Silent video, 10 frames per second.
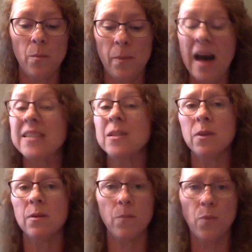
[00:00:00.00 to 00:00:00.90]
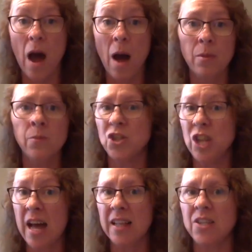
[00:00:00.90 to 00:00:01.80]
possible problem or
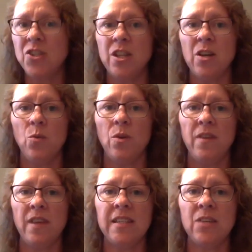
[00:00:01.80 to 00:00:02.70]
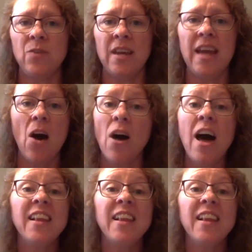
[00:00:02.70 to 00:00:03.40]
challenge that we're facing right now.